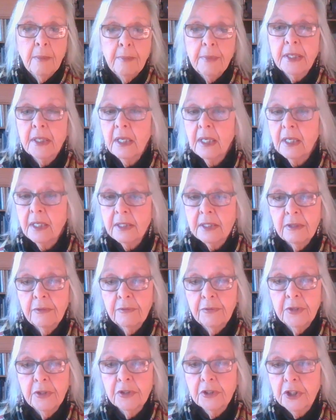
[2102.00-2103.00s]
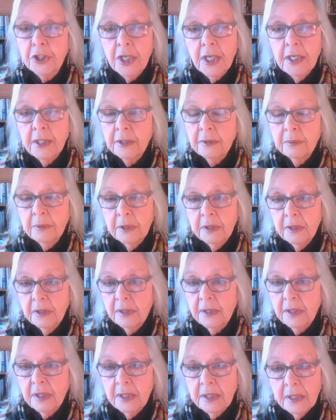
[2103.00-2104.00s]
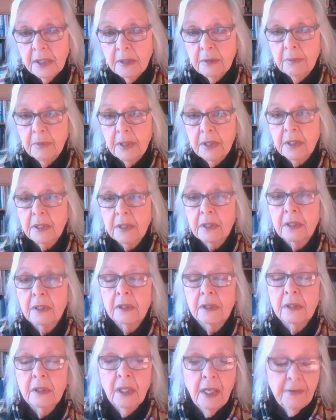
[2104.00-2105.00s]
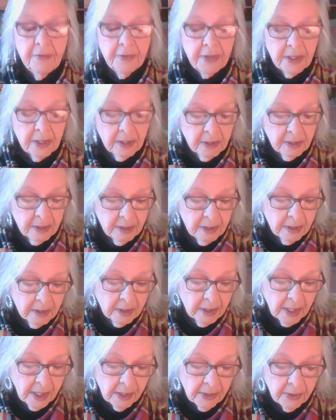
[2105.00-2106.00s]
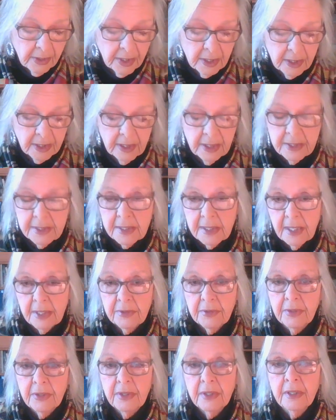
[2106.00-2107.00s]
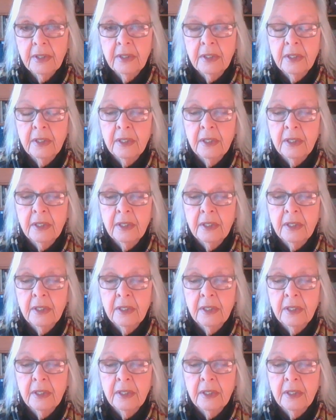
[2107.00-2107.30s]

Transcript: Because if you're genuinely intimate, loving, caring, etc.,